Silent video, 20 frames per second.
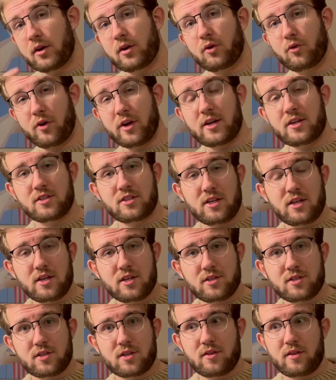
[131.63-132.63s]
Green
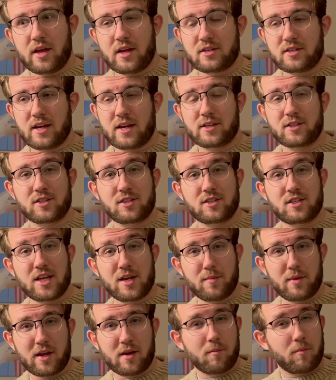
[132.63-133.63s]
teas, they take
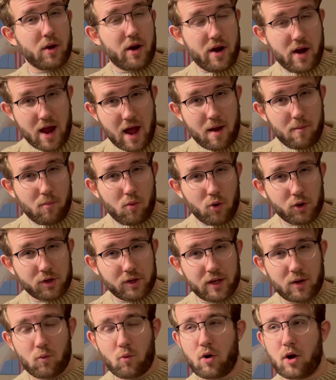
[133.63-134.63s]
steaming but not
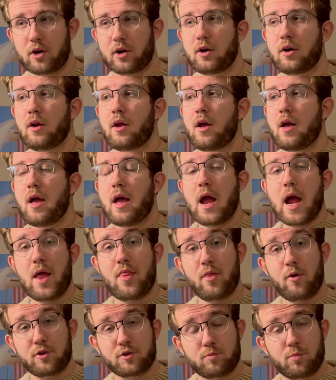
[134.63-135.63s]
boiling water,
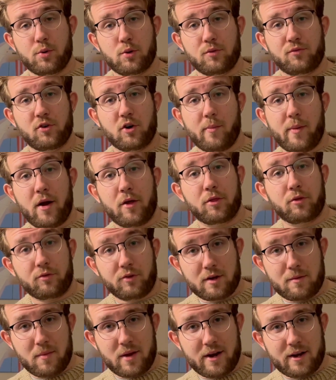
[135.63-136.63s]
and those brew for about
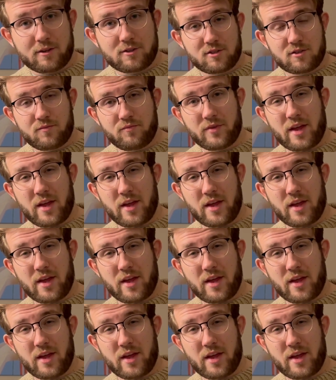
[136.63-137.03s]
3 minutes.